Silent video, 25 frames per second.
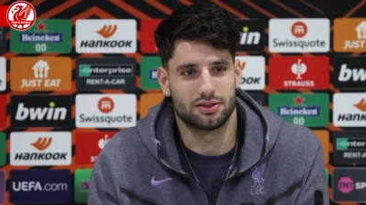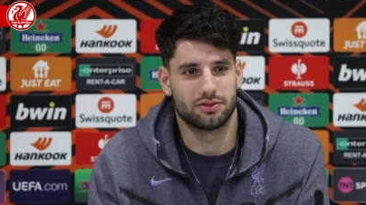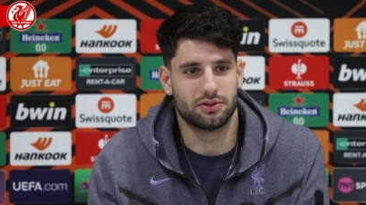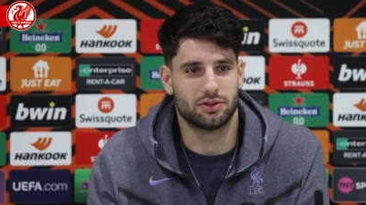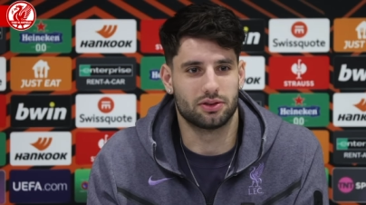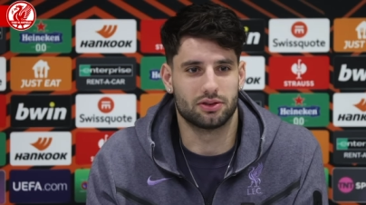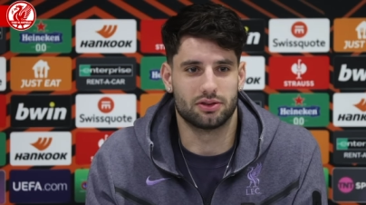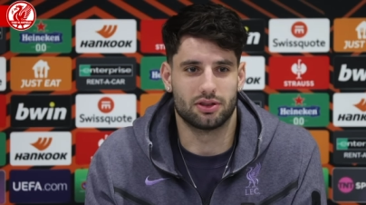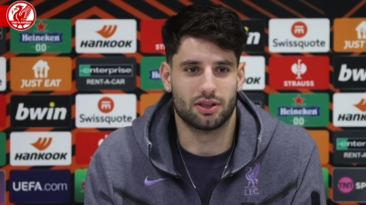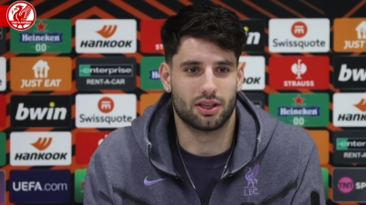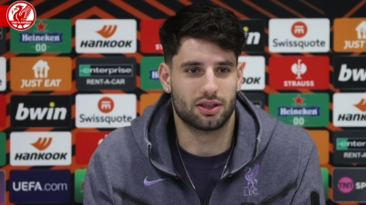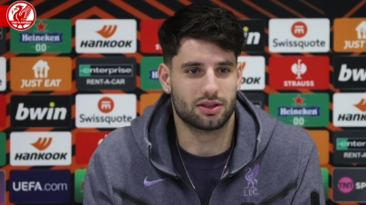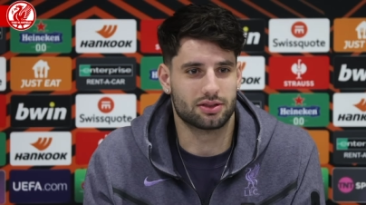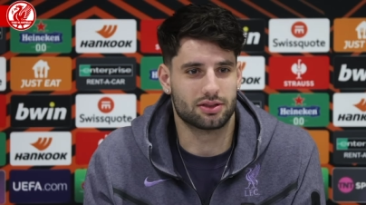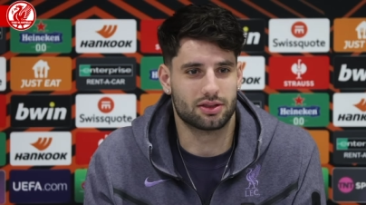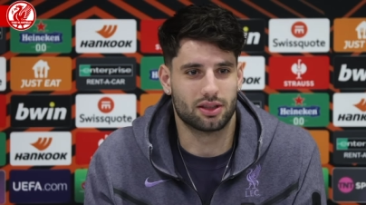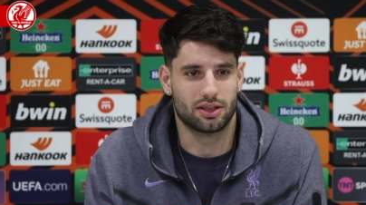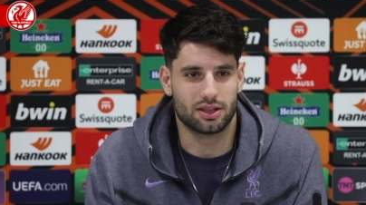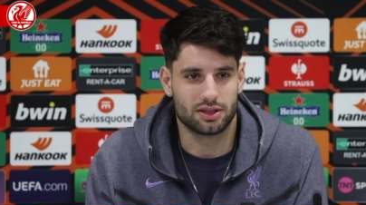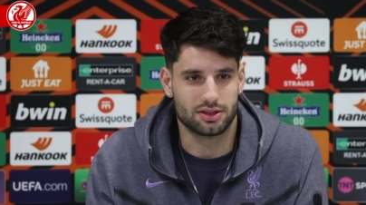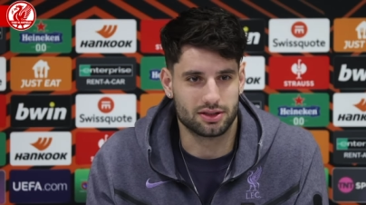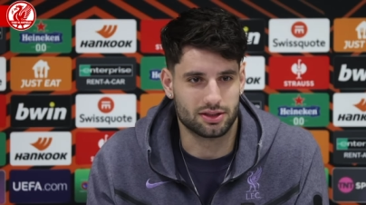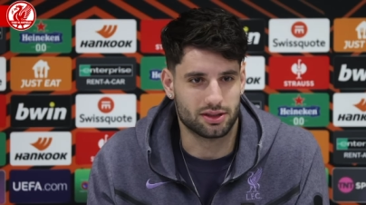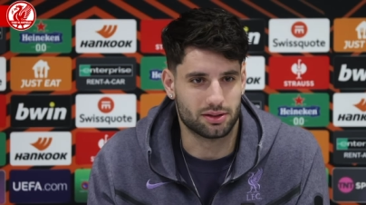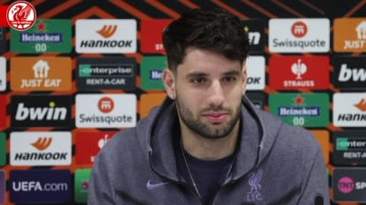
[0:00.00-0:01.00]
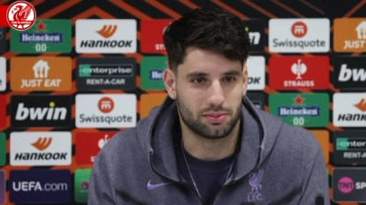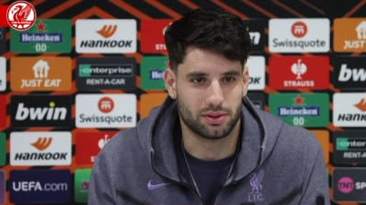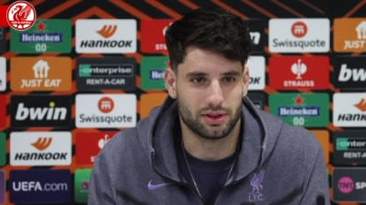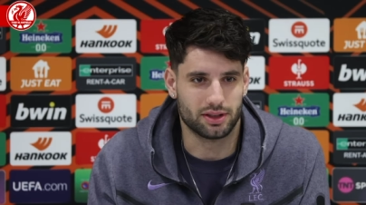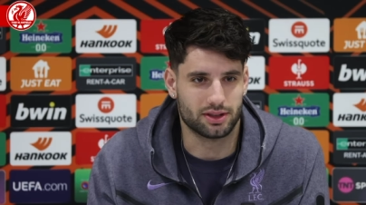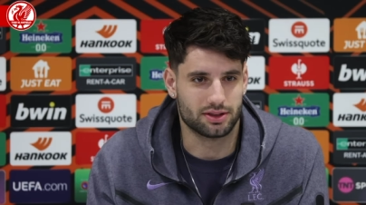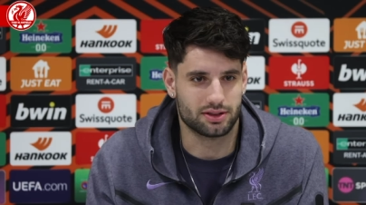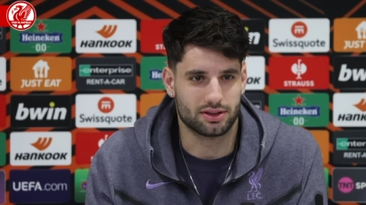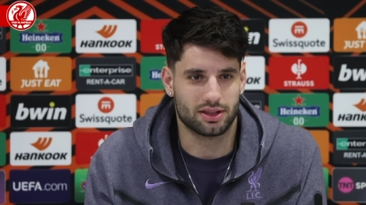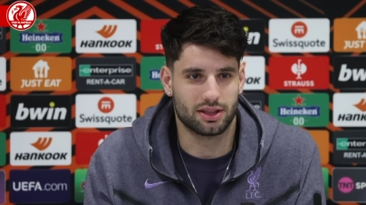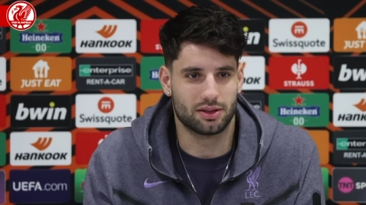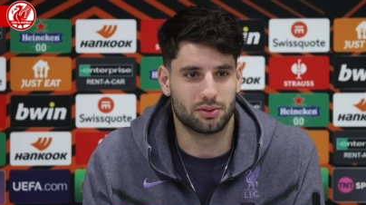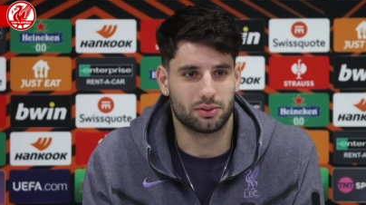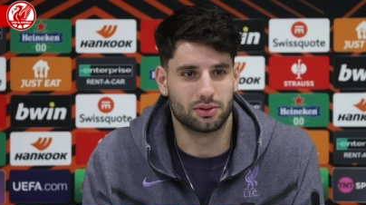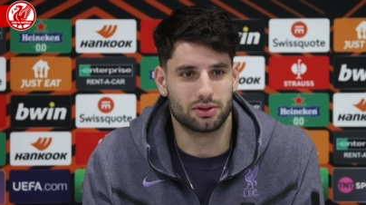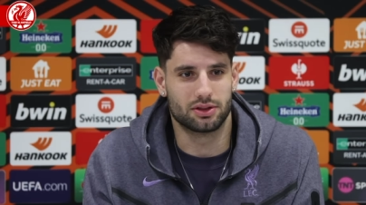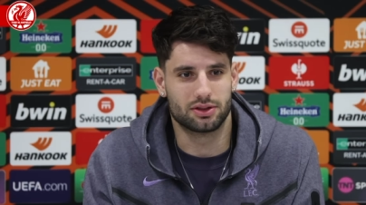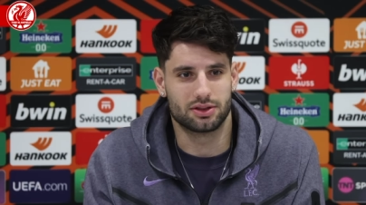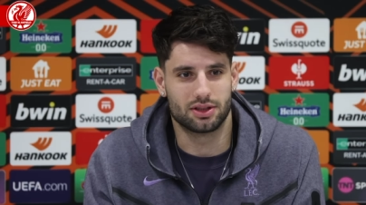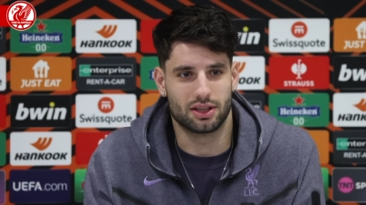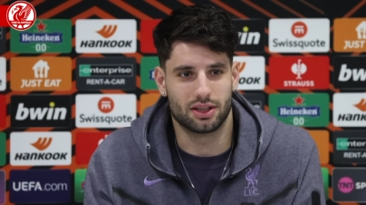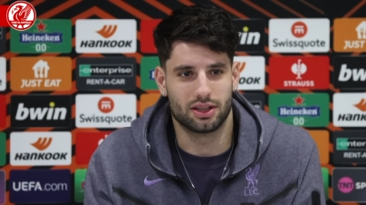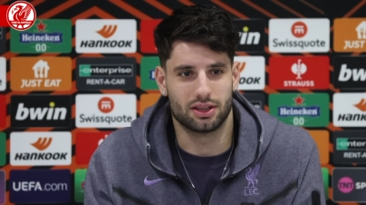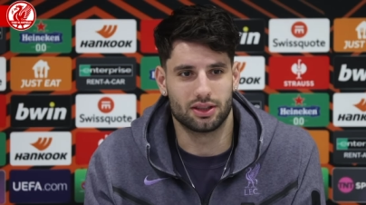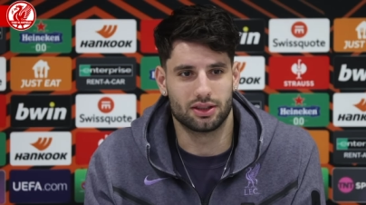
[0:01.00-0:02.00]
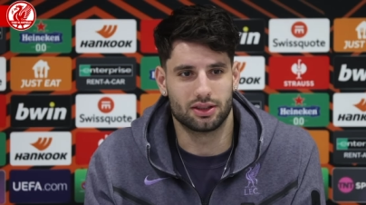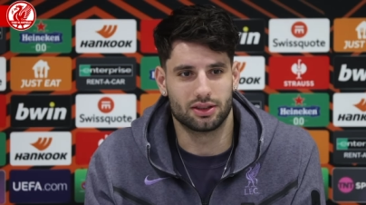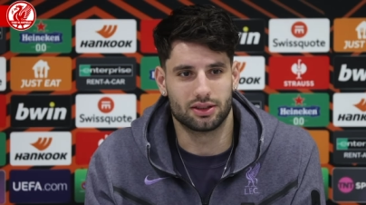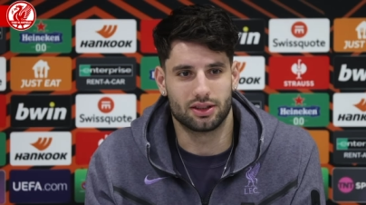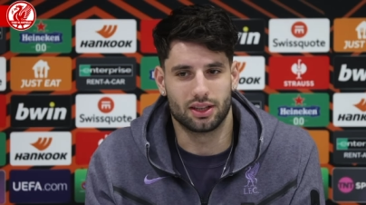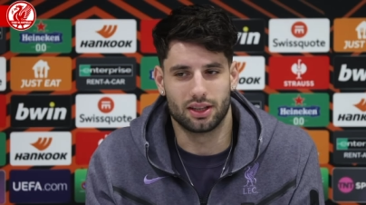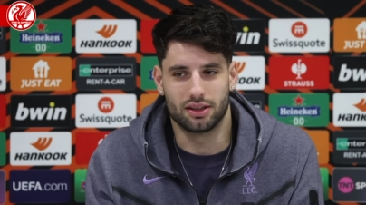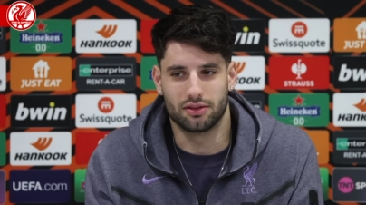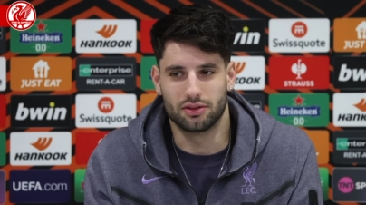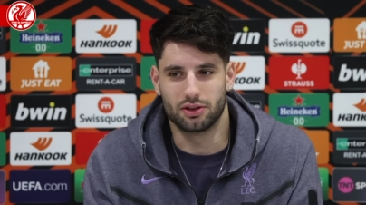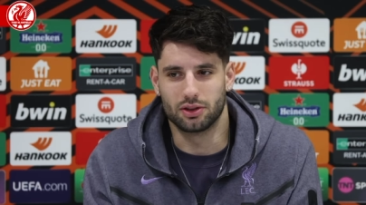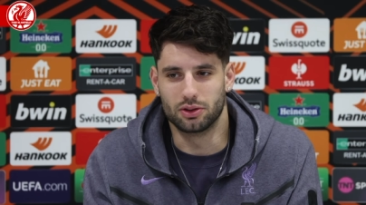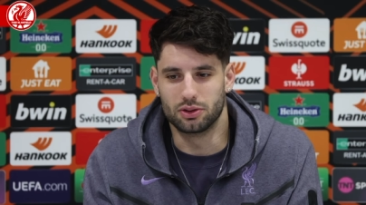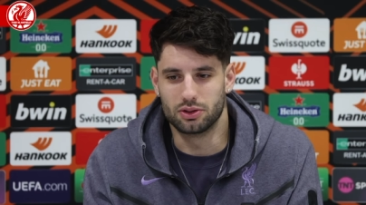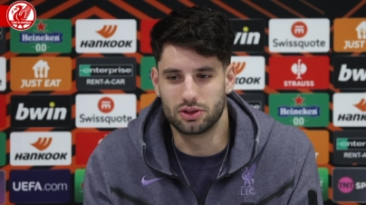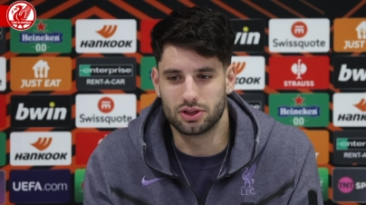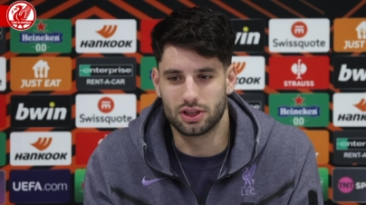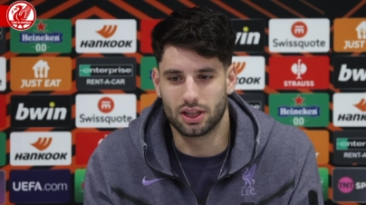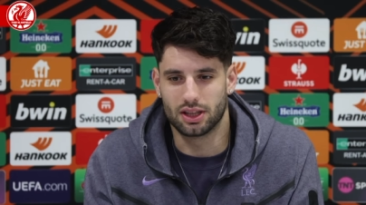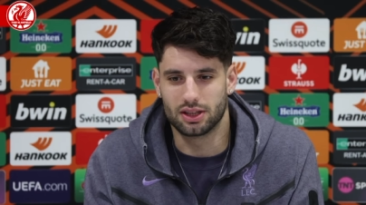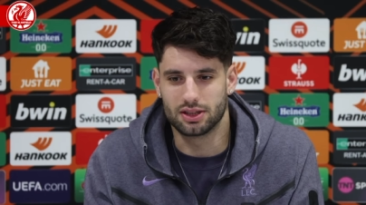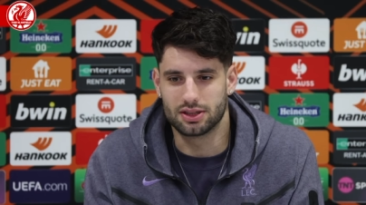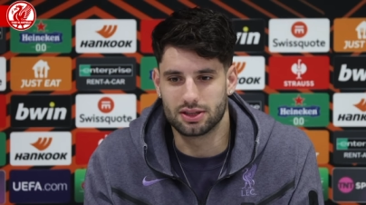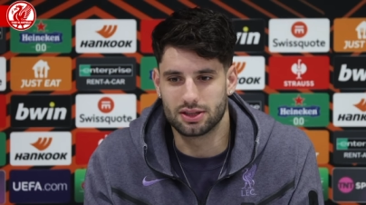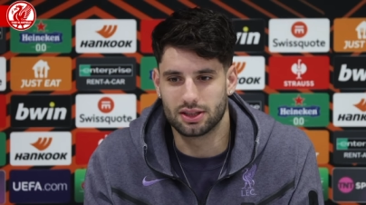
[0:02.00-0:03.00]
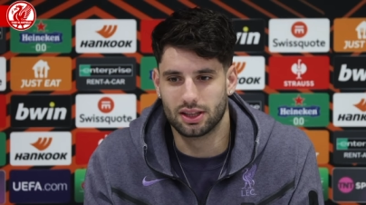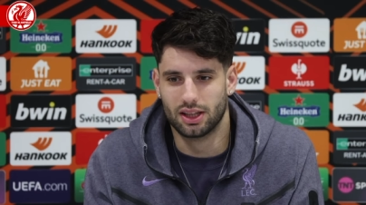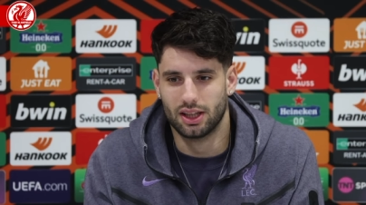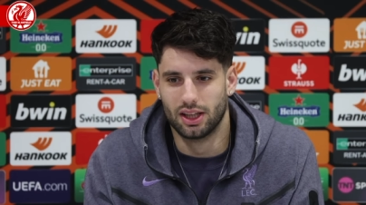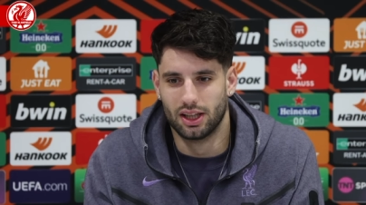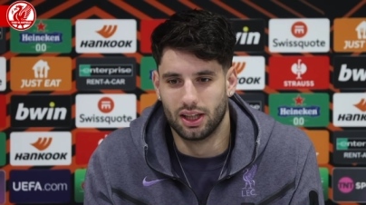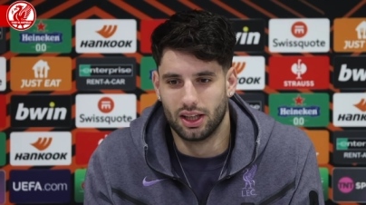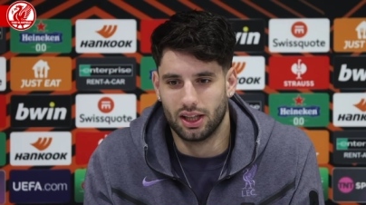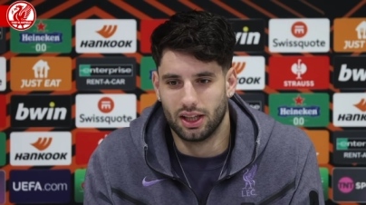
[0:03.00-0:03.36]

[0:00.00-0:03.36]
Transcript: If you ask the Arsenal players, they would say they have a good chance.